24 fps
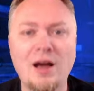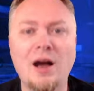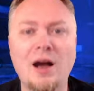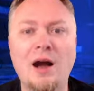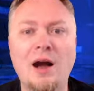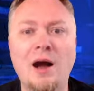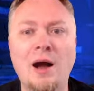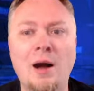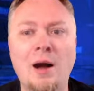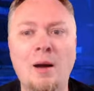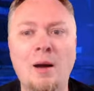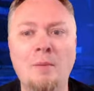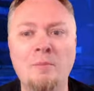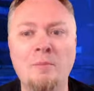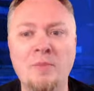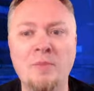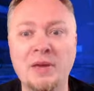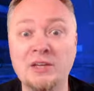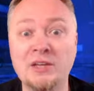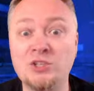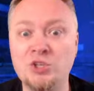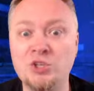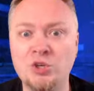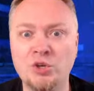Um,
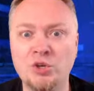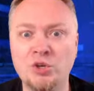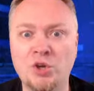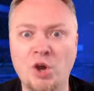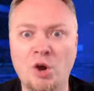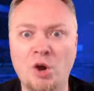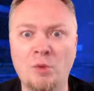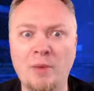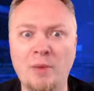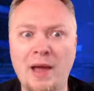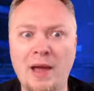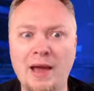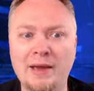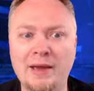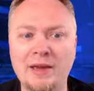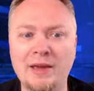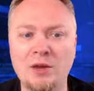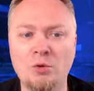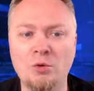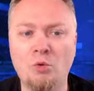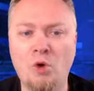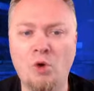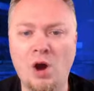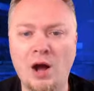make sure you go back
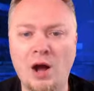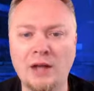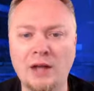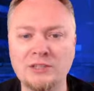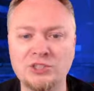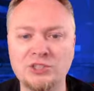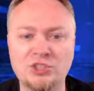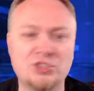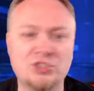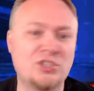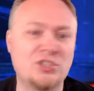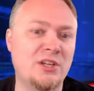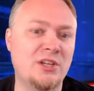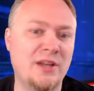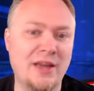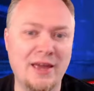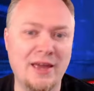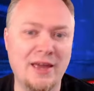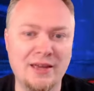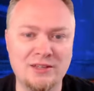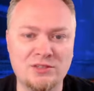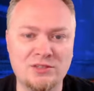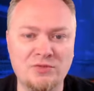and watch today's